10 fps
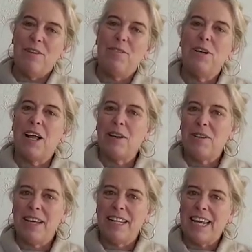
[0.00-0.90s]
Food
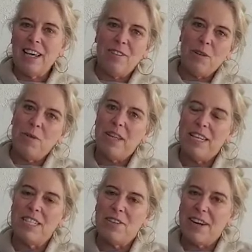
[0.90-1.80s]
coloring, like you do with
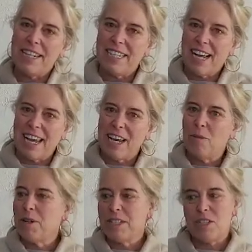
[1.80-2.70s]
Easter egg dyeing,
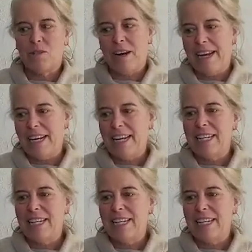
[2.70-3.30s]
works great.